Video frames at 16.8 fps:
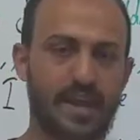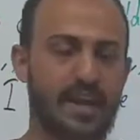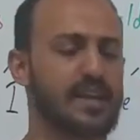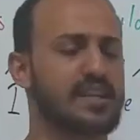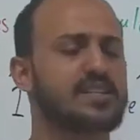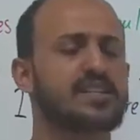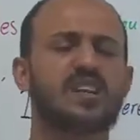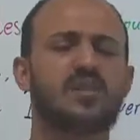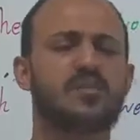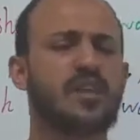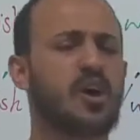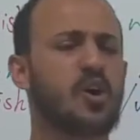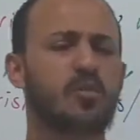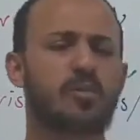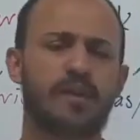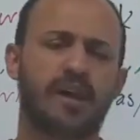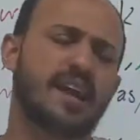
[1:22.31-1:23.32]
And I tell him,
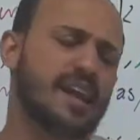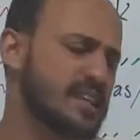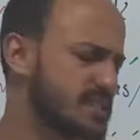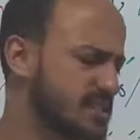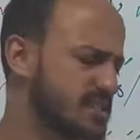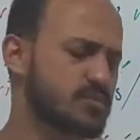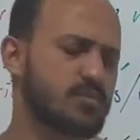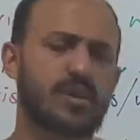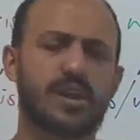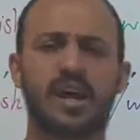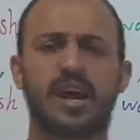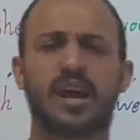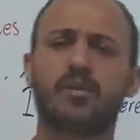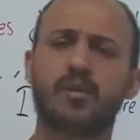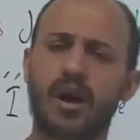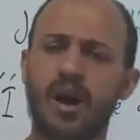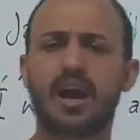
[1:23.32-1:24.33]
no, man, I
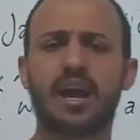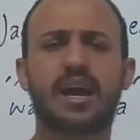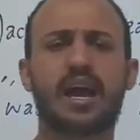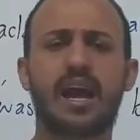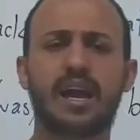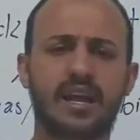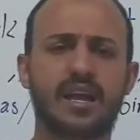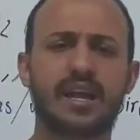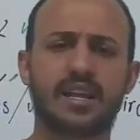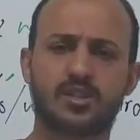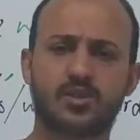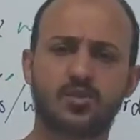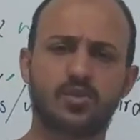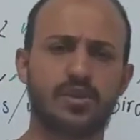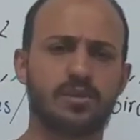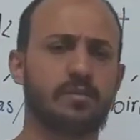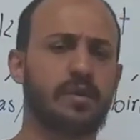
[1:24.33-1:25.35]
gotta
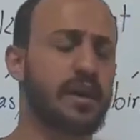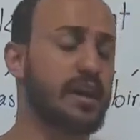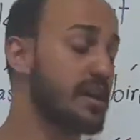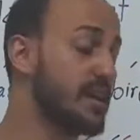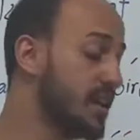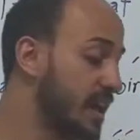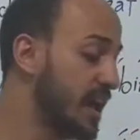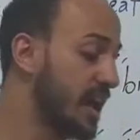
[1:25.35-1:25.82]
do it, man.